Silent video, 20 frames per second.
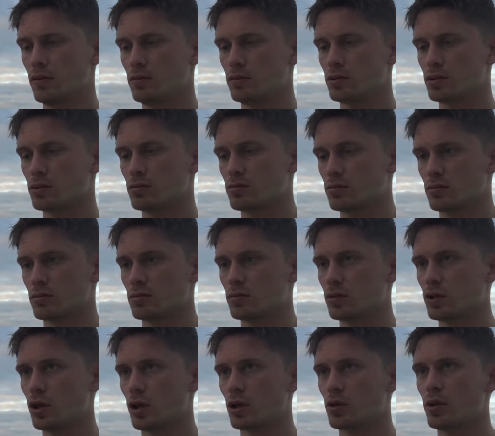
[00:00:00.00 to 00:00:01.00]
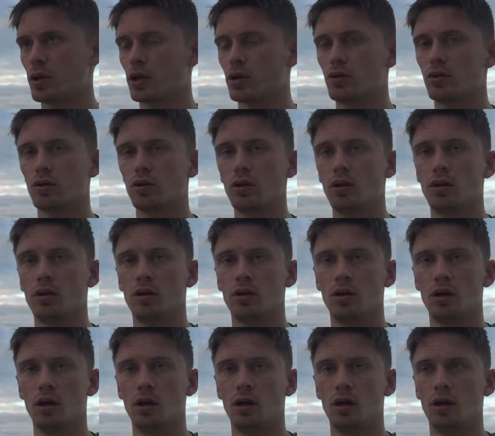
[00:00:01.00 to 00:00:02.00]
Just got a quick goal,
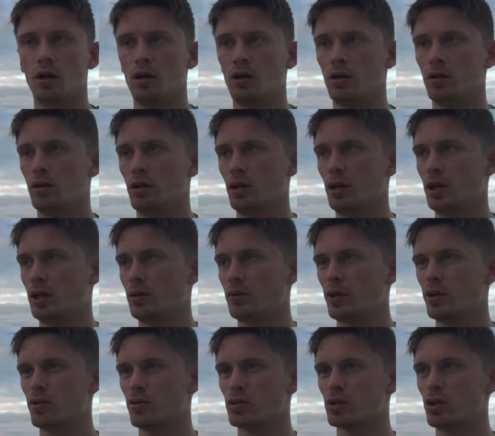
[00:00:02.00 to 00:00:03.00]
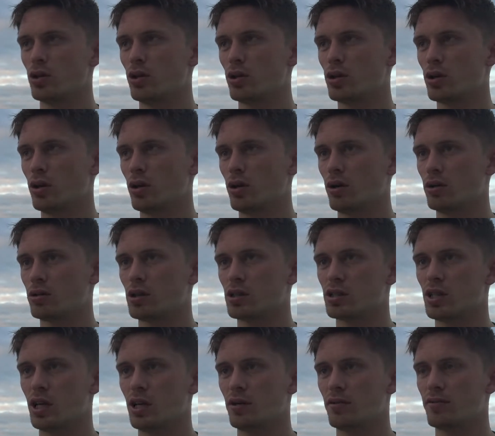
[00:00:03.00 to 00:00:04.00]
uh, whether it was luck or
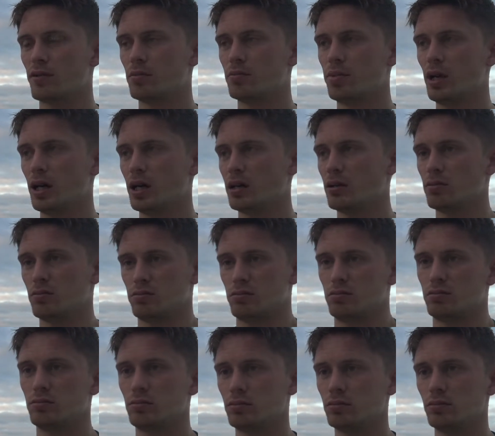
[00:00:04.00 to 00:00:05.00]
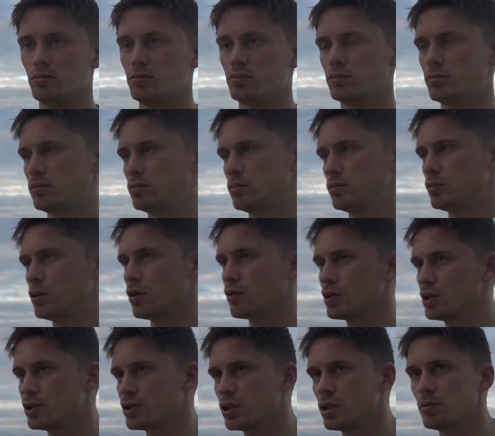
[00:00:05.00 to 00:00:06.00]
desire from Blackie, I'm not
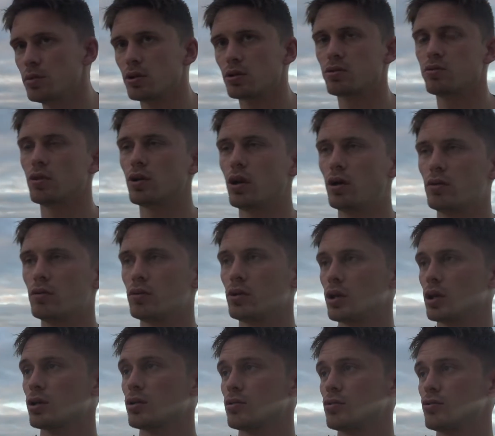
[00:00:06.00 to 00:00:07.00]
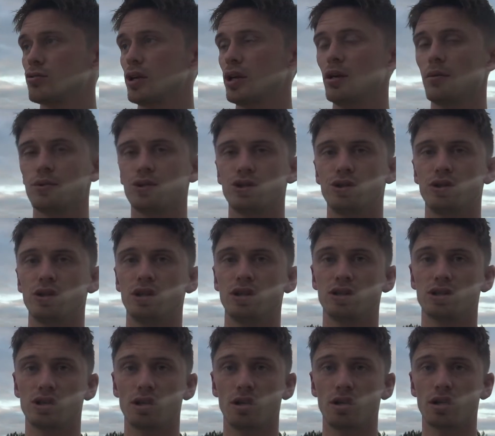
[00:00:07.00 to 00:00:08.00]
really sure, but we've got we've got a great opportunity to
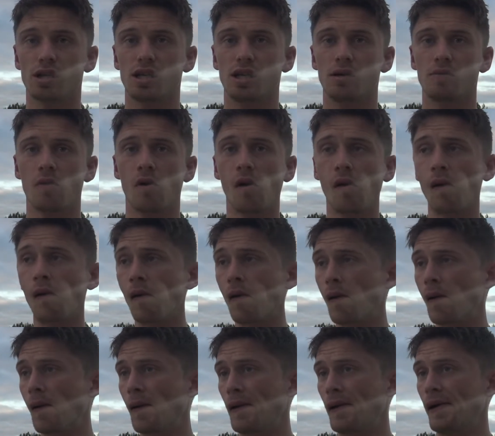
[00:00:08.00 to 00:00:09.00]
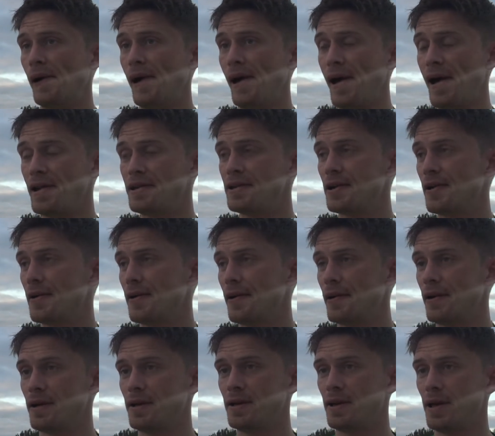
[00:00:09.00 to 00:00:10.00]
start the game ahead,
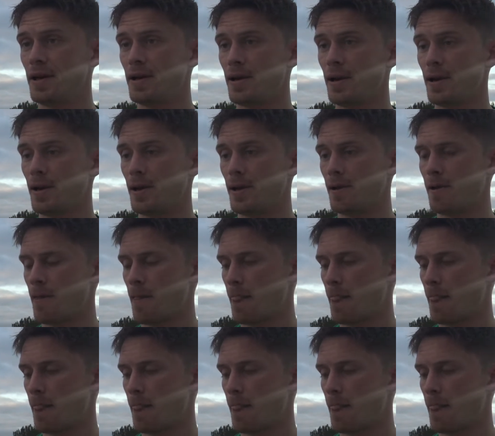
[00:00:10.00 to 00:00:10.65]
and then uh,